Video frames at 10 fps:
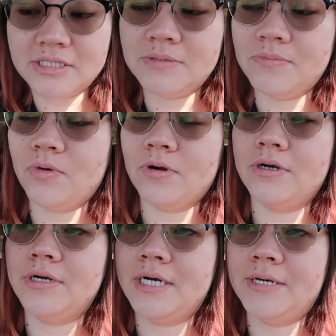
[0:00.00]
some
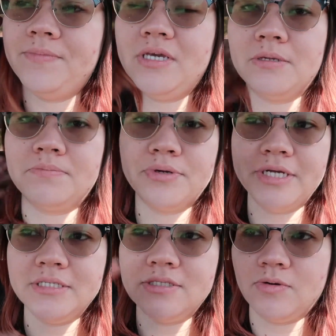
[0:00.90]
more um, either
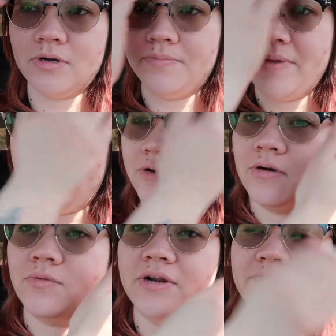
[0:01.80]
print or make
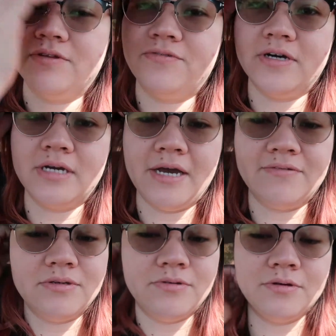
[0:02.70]
or whatever the fuck I
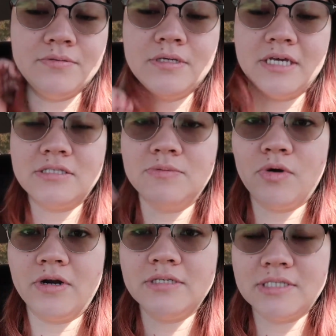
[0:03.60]
have to get some
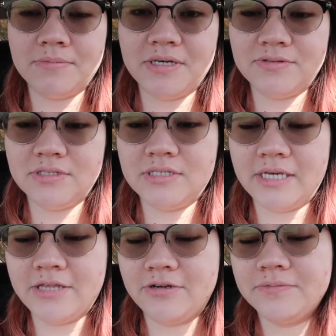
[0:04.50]
more sub-gifts
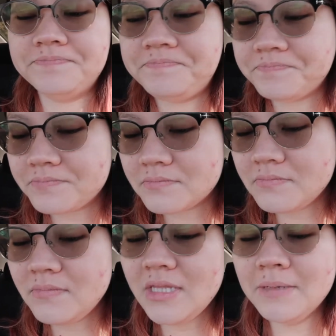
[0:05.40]
together.
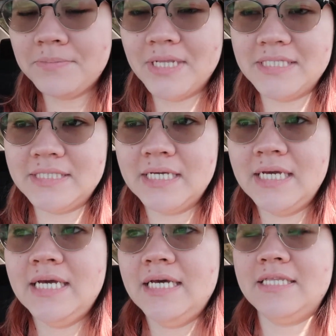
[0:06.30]
Plus,
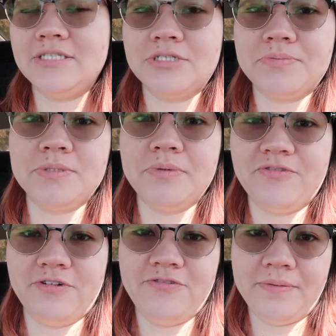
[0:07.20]
these are supposed to be
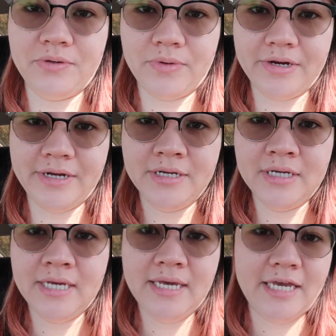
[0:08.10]
for February
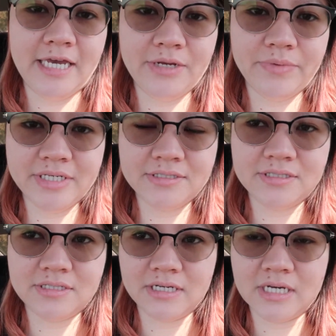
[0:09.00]

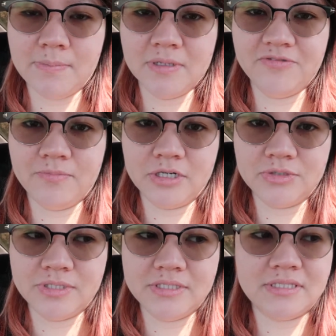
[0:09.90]
anyways. A couple of
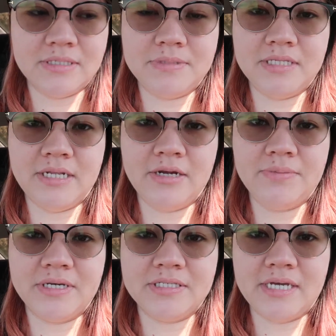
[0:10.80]
March ones slipped in there
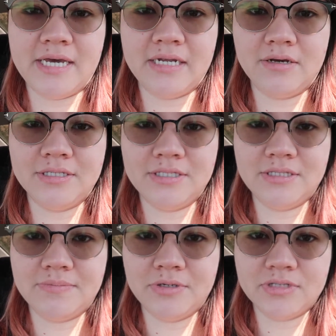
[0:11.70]
because I hadn't gone to
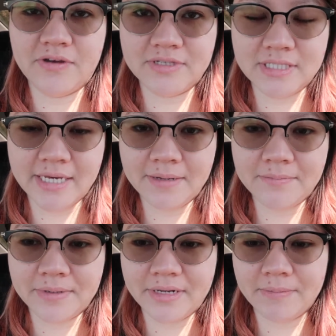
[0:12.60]
the post office
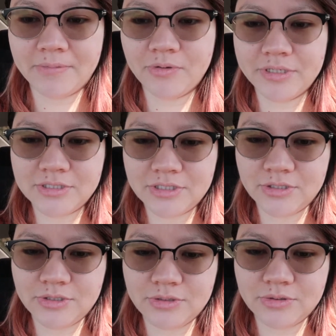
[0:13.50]
yet, but I'm going
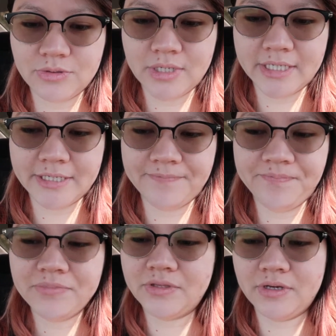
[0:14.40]
to,
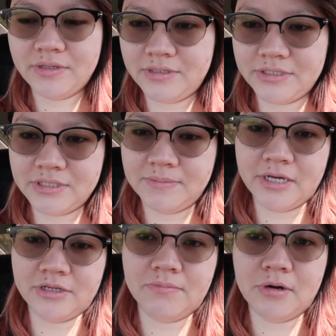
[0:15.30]
um, the, there's some
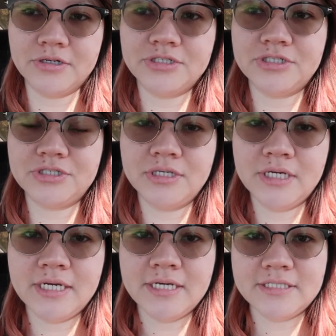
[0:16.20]
other March
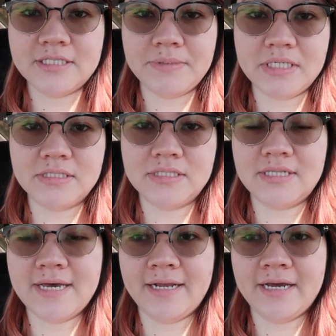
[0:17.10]

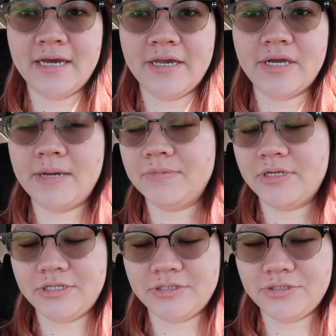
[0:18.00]
subbies that I, I'm
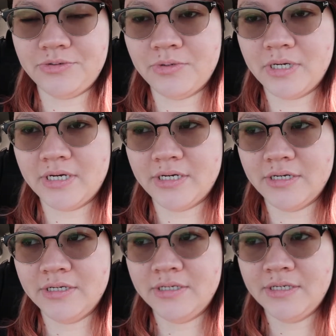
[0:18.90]
gonna do
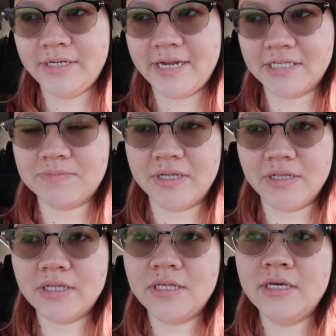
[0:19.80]
uh, next month.